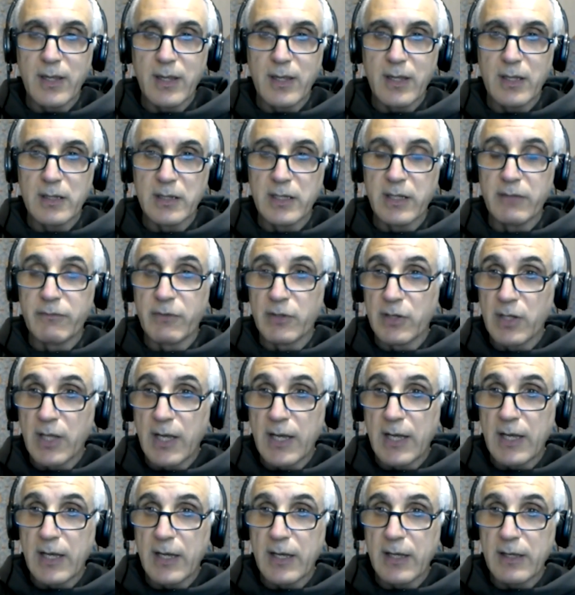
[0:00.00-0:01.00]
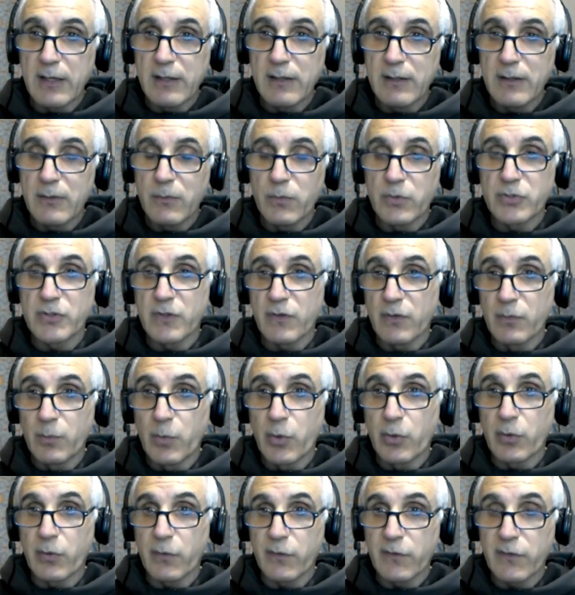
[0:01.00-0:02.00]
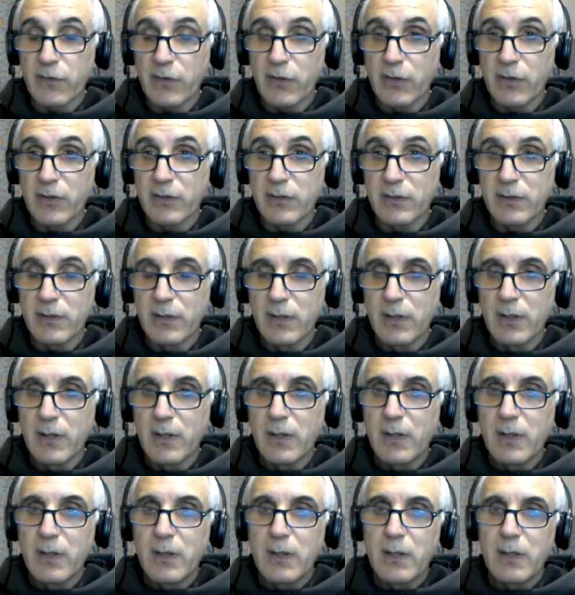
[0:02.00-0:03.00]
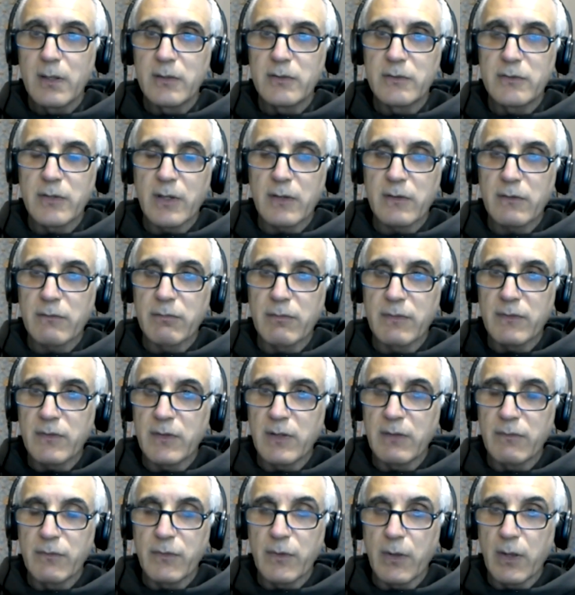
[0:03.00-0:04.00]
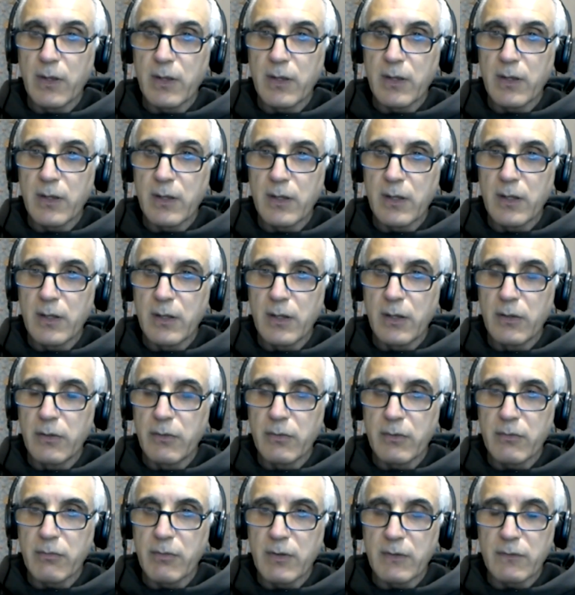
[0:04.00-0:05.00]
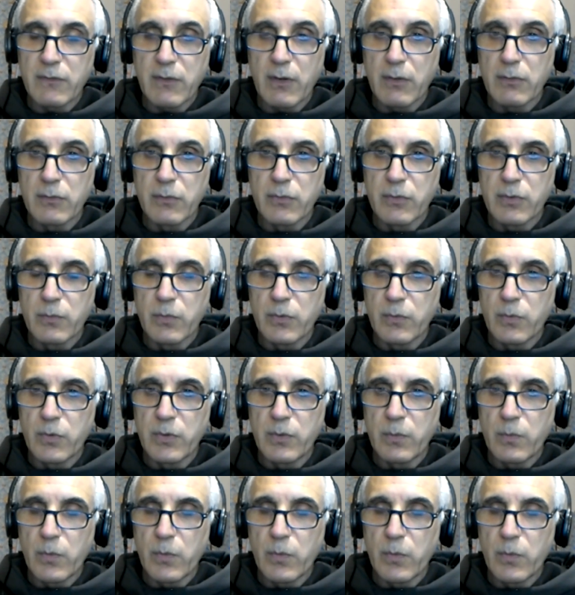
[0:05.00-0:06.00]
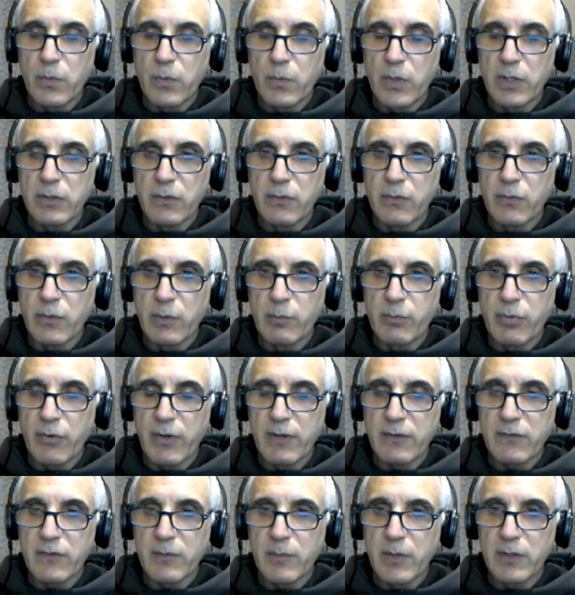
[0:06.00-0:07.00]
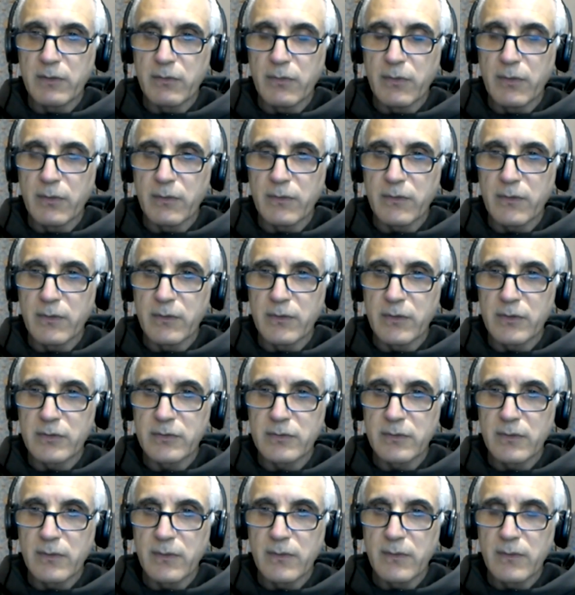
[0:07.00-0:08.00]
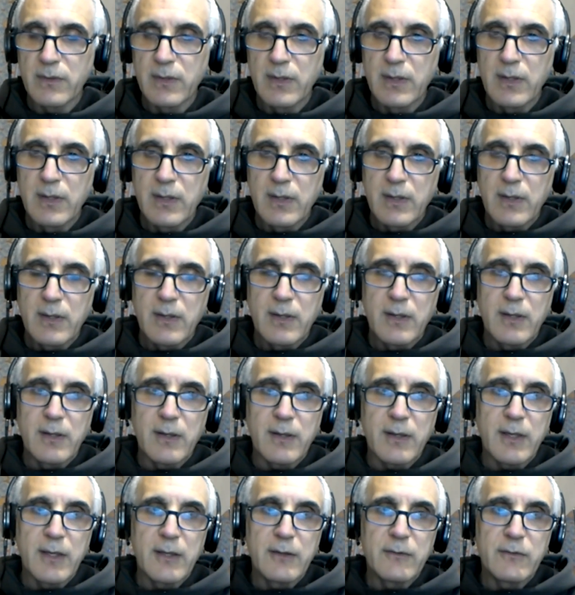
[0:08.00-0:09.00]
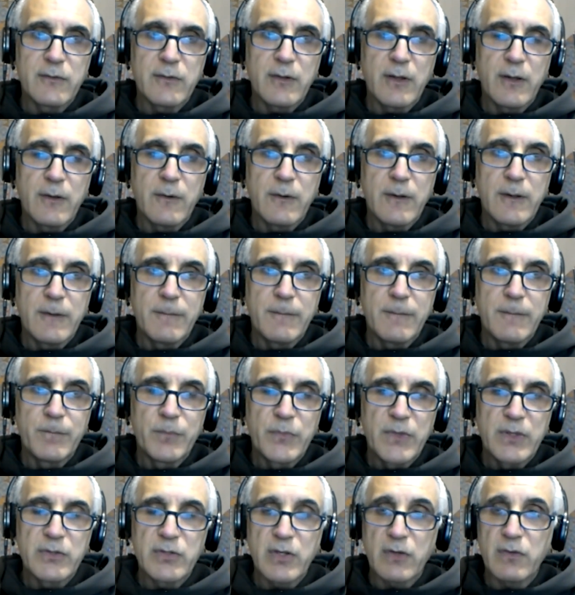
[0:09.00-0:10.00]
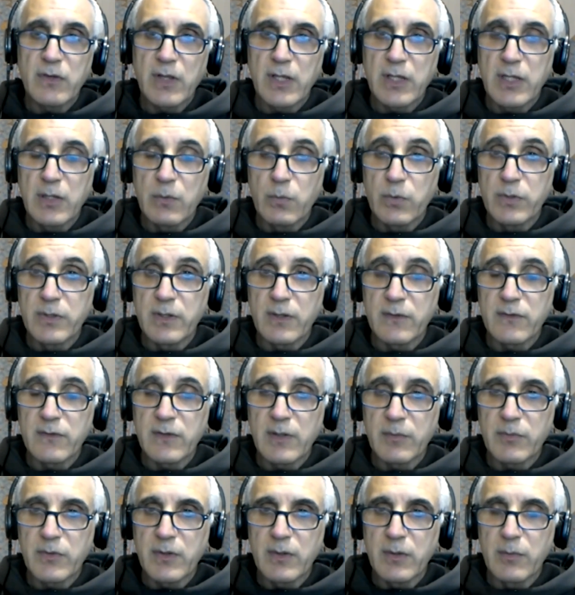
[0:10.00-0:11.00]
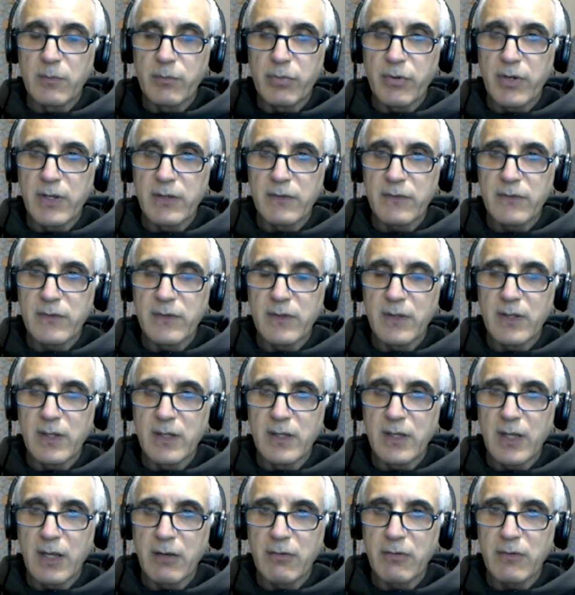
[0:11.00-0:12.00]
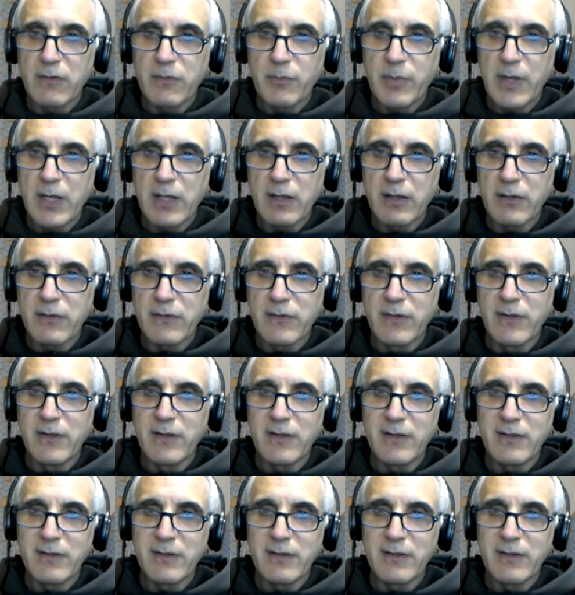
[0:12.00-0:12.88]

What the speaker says: live a lie, which is a mortal sin. Just receive Eucharist. Our Lord wouldn't want you to embrace him under those conditions. Okay, so just like he wouldn't accept an embrace in Herod's palace.